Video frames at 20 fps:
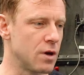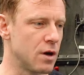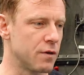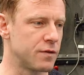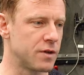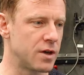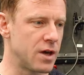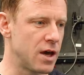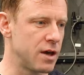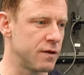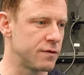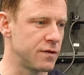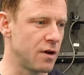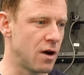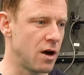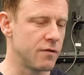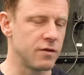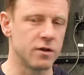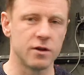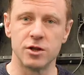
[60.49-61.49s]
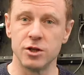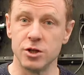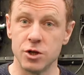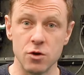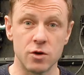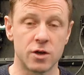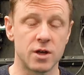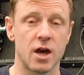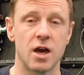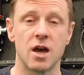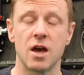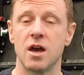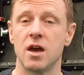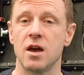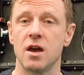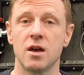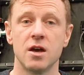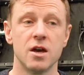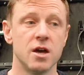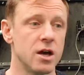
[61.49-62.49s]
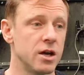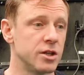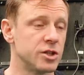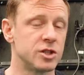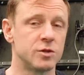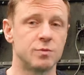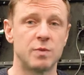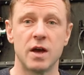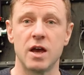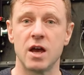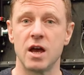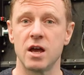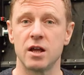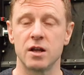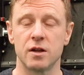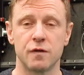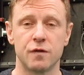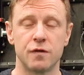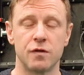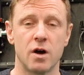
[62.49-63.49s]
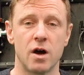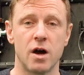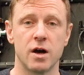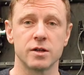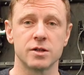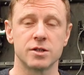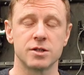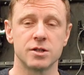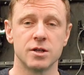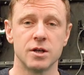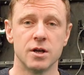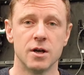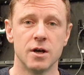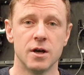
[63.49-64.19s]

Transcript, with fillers: of, cave diving in the UK, in Spain, in France,